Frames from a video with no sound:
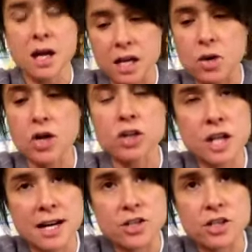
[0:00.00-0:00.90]
In all
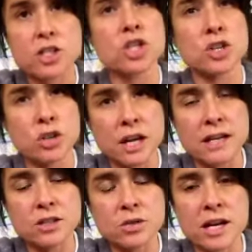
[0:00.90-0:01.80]
good consciousness, she could
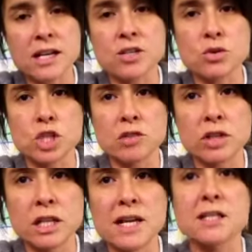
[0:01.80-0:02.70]
not do that, and so she
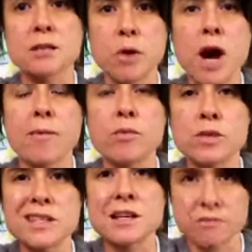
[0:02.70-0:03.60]
realized the problem
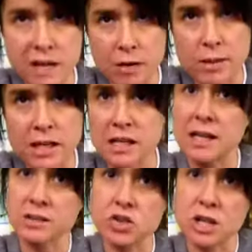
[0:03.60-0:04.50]
was the environment and
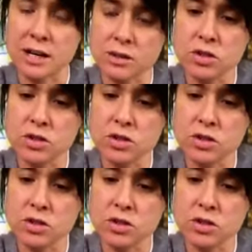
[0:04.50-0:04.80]
not the child.